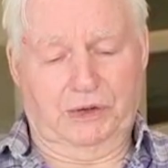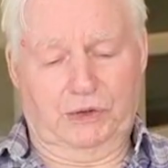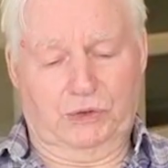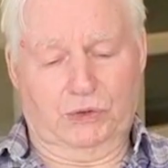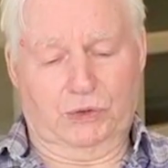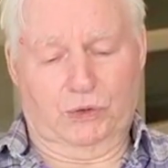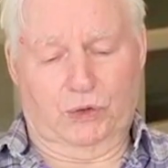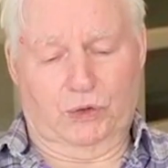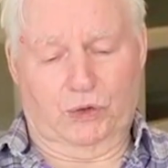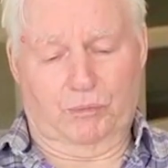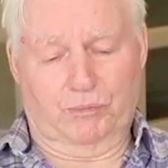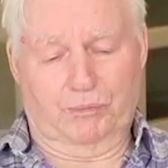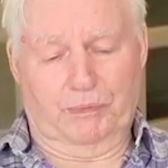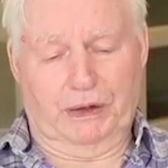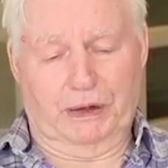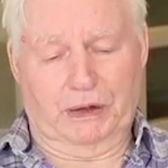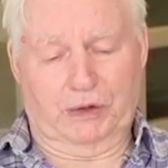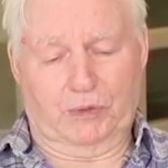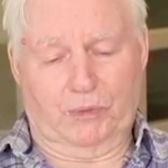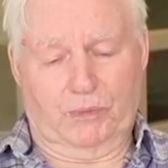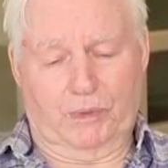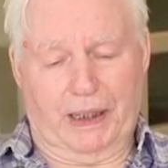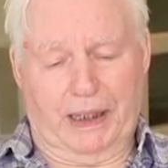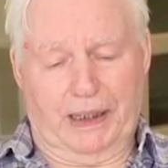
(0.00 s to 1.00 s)
taught me
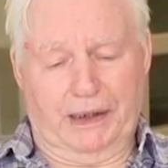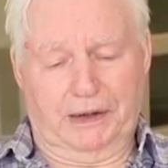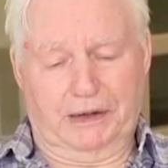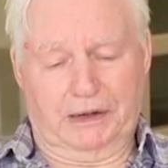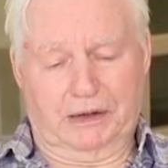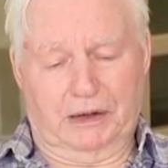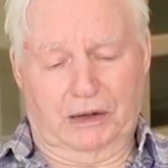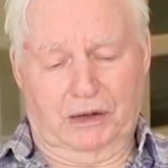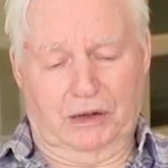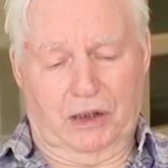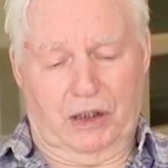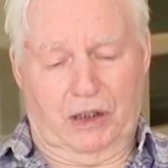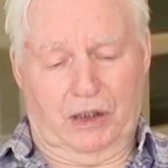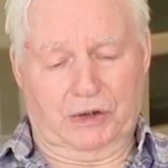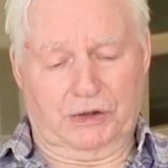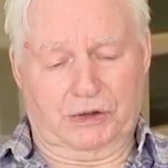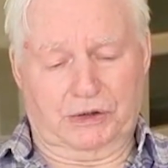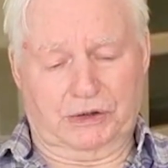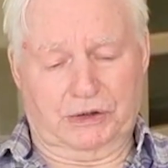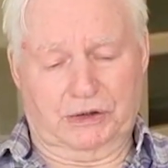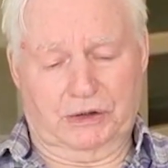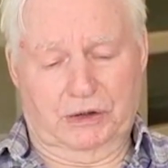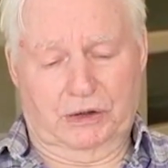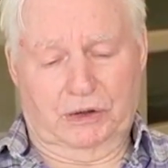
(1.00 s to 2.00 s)
quite a lot
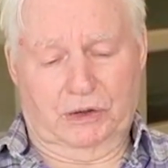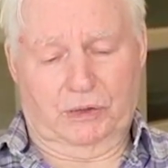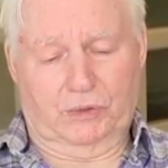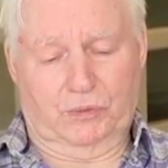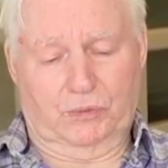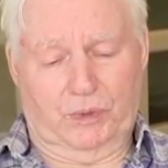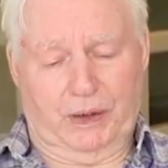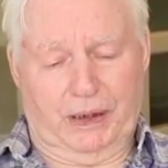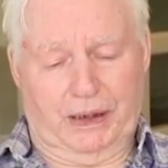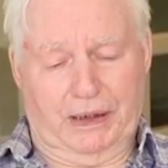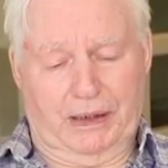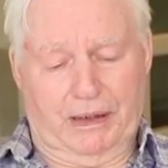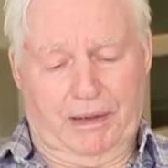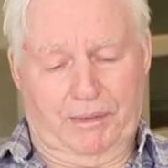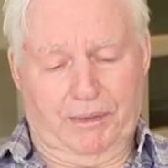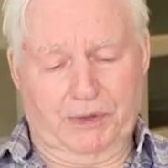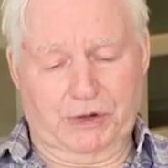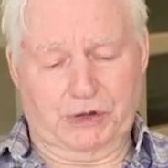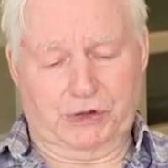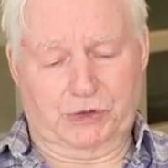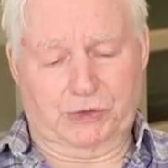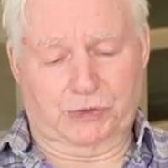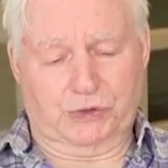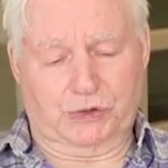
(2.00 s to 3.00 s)
when I
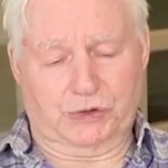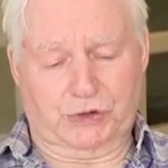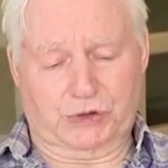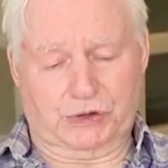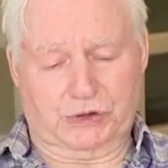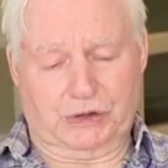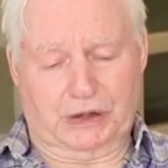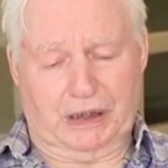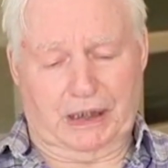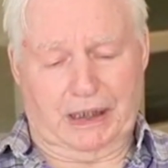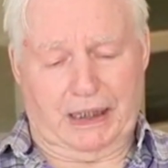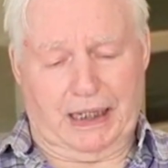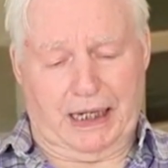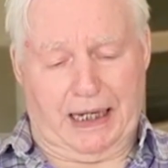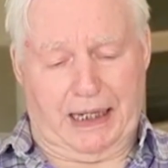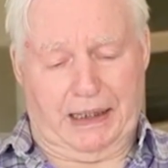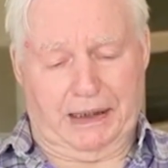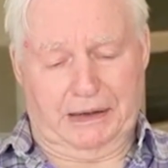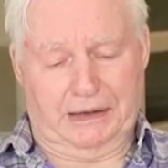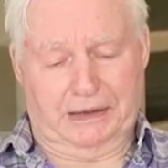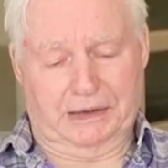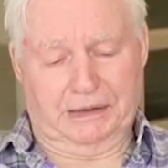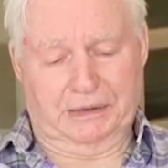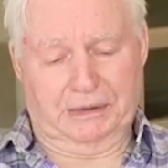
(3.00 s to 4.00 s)
was just a
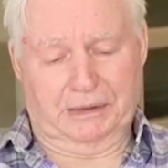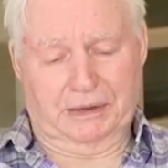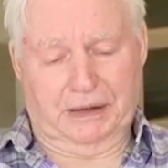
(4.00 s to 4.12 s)
lad.